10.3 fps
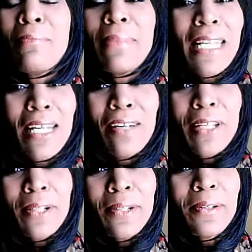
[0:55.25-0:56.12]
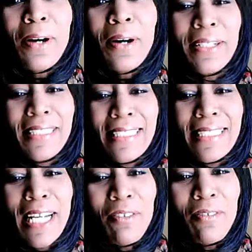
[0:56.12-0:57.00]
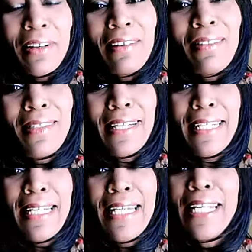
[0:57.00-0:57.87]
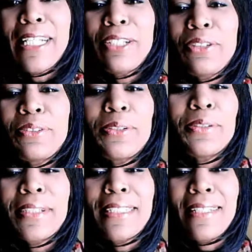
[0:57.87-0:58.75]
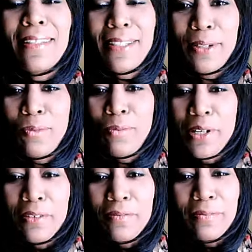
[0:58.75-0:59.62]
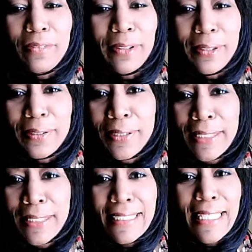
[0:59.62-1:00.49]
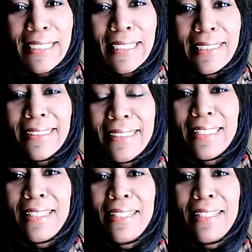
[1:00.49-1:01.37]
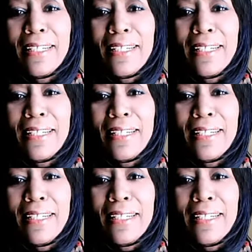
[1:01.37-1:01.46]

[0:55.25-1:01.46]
Many of you are discovering the hidden truths and the wonderful teachings in